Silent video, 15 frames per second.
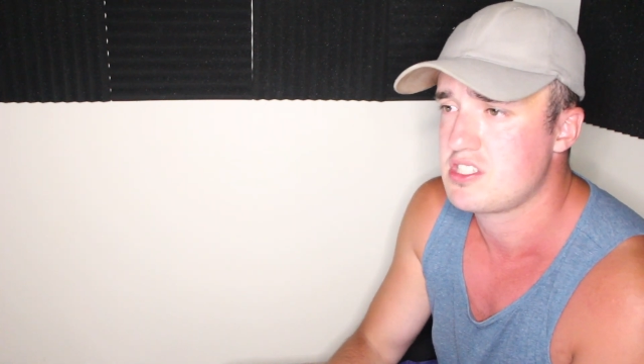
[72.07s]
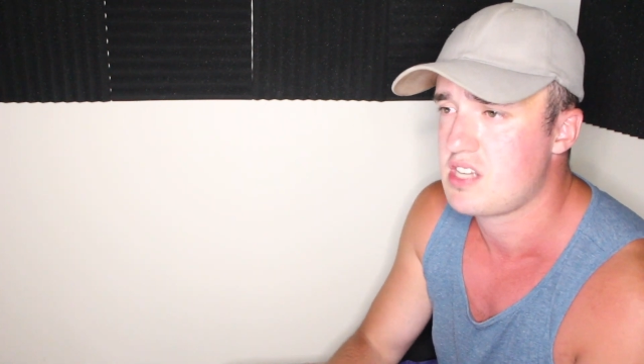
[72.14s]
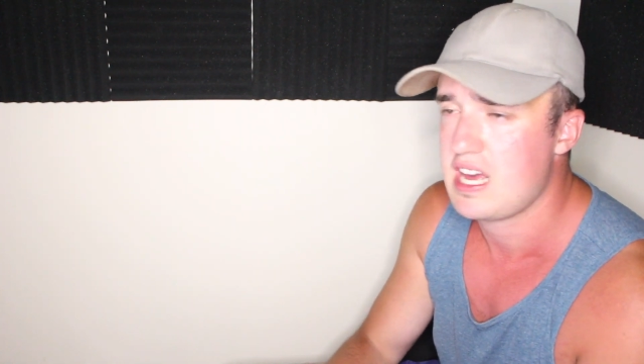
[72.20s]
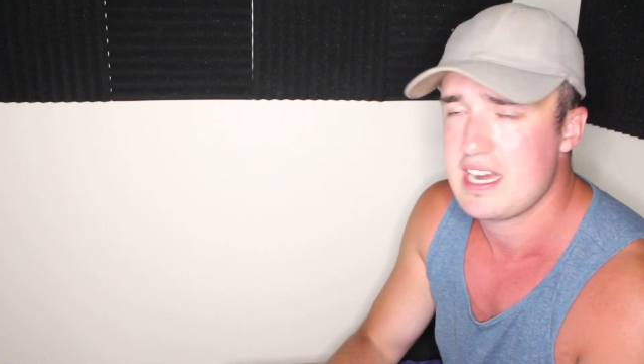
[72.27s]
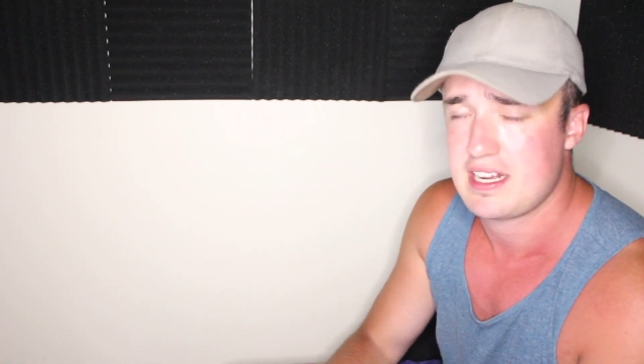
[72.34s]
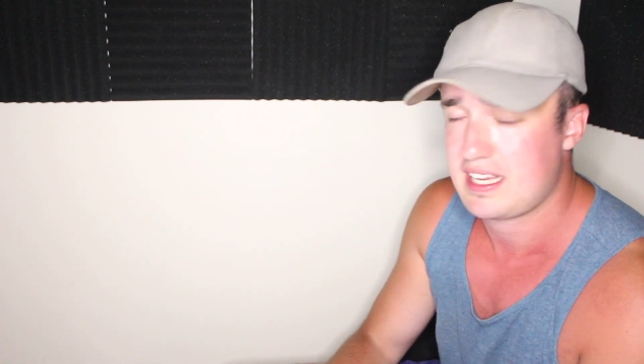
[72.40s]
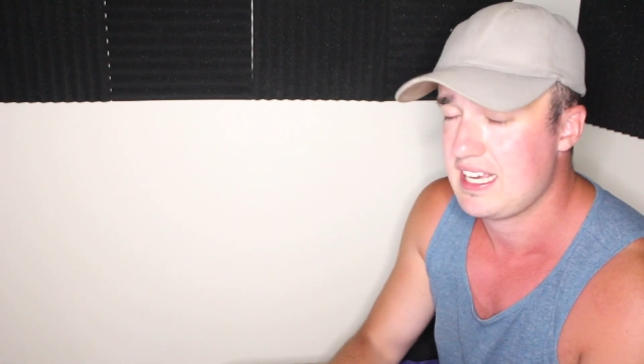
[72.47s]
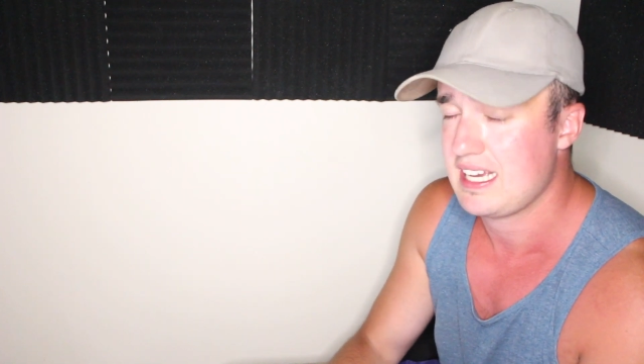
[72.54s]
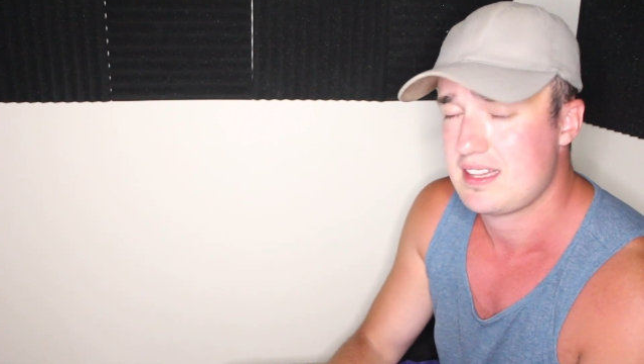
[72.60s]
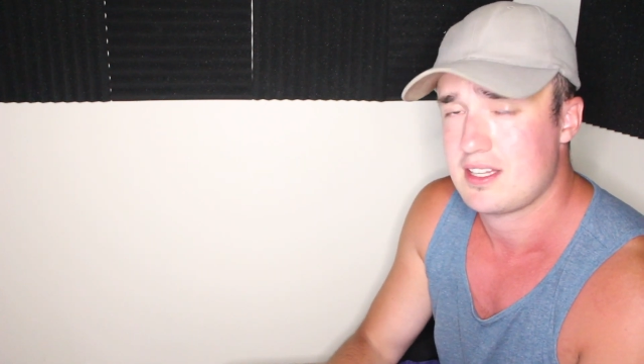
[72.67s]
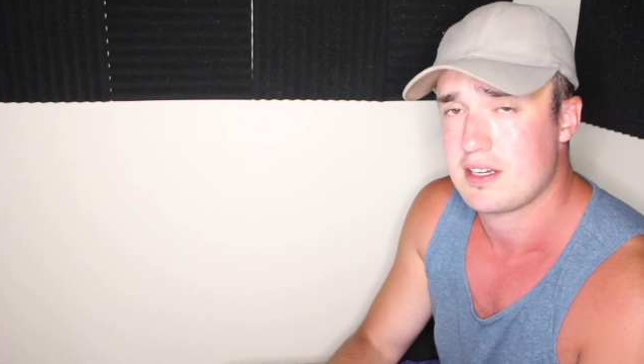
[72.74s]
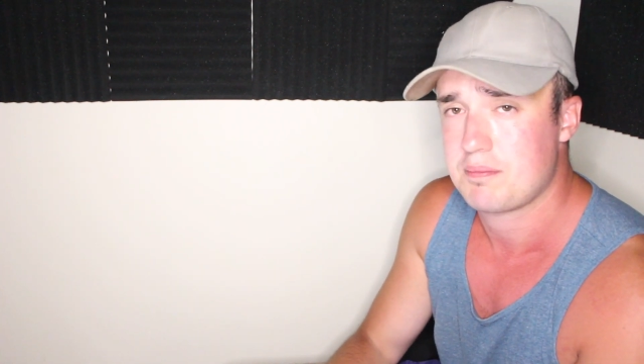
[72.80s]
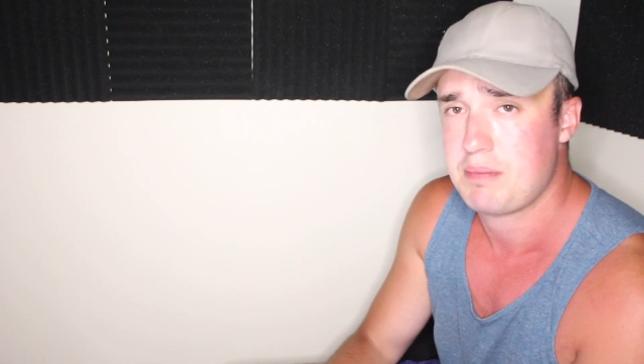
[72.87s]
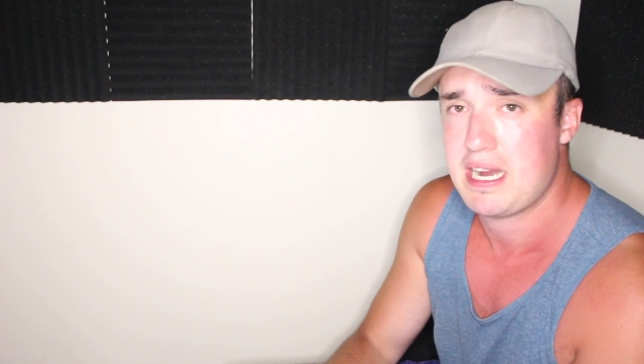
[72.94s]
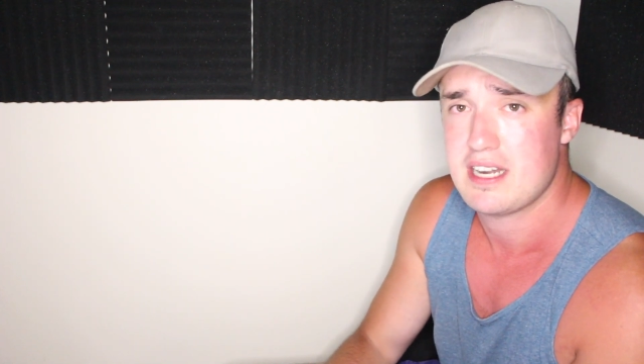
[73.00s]
they just kind of
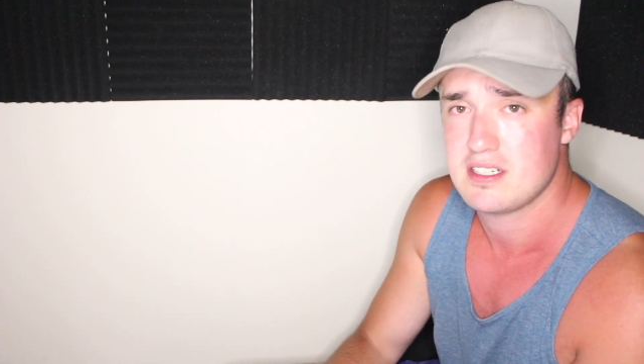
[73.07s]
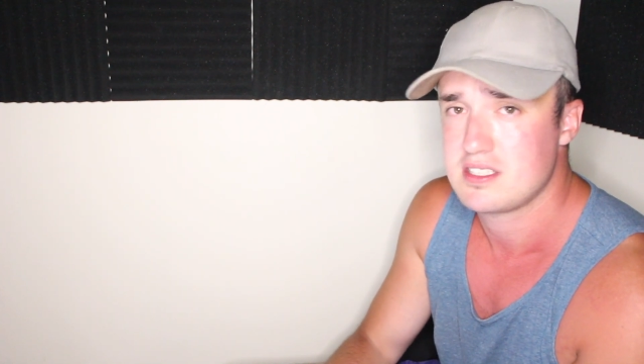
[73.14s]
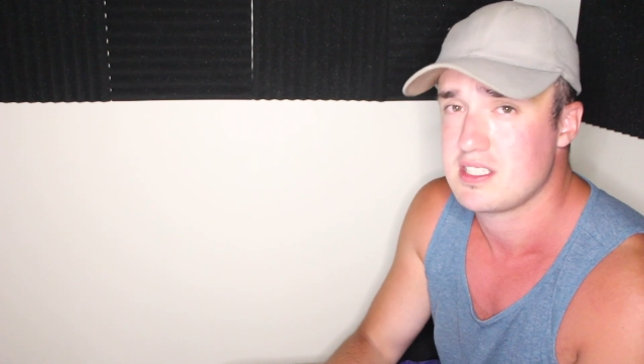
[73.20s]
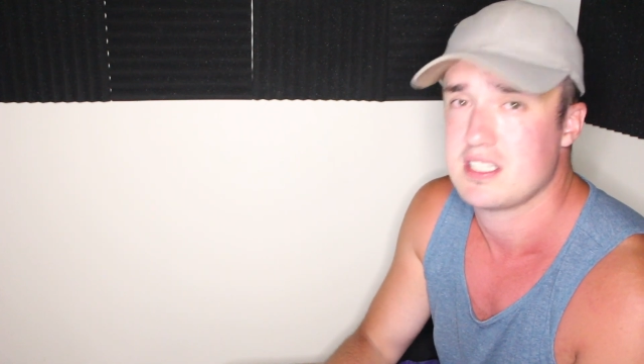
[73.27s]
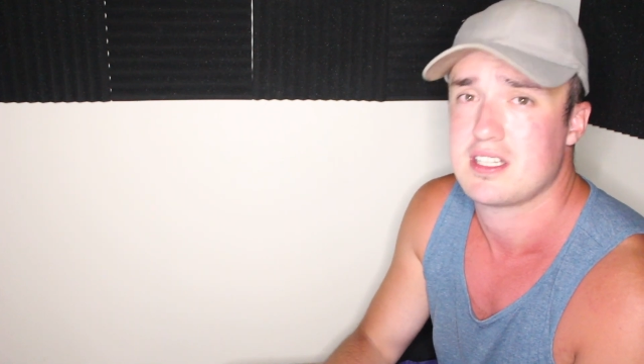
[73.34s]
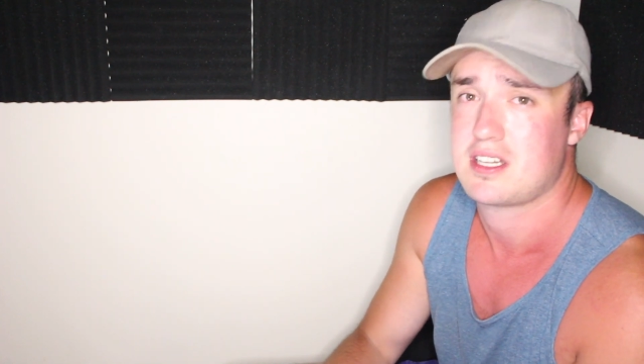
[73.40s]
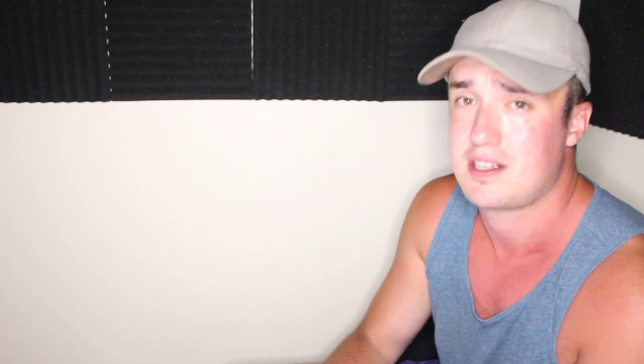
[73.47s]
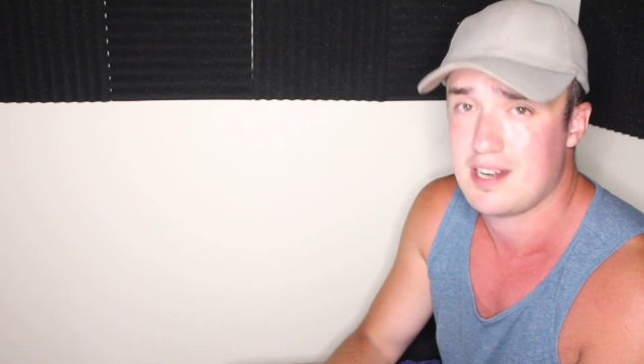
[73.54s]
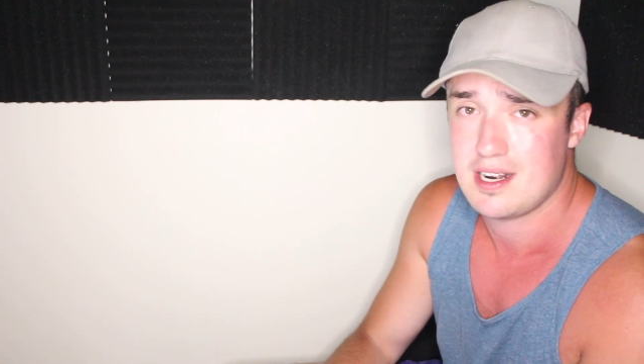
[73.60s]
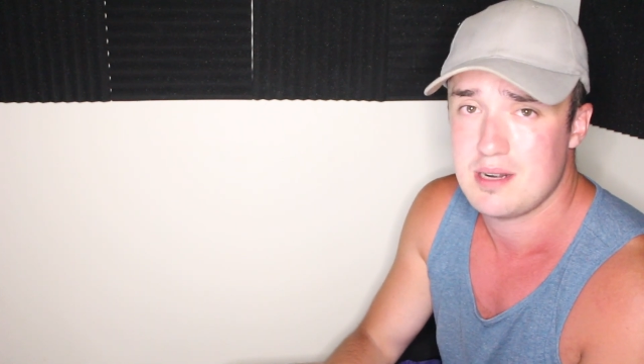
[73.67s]
kick their parents to the